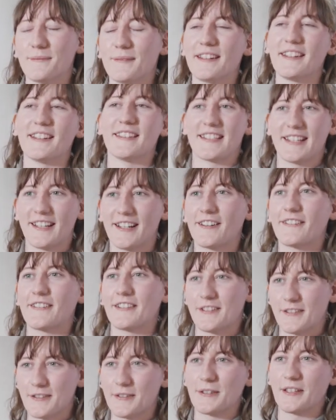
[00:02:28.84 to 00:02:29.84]
minutes here,
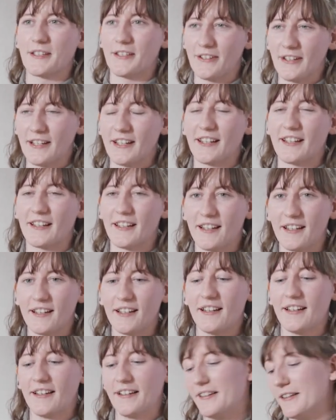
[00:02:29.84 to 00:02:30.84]
which is really great.
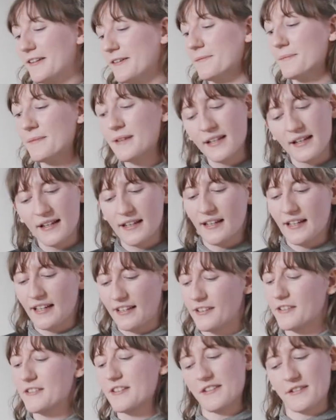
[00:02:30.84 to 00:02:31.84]
Um,
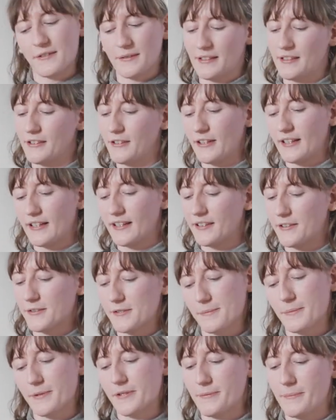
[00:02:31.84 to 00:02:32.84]
and there's also really great
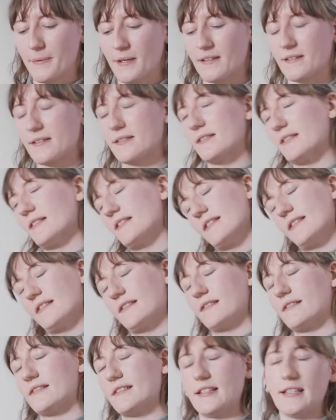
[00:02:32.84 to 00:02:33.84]
usable space
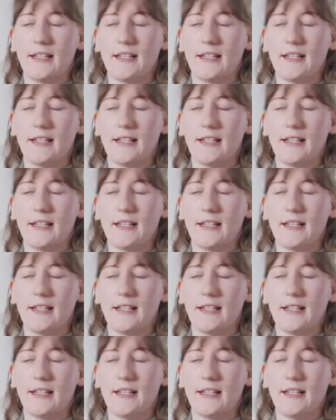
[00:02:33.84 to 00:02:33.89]
in the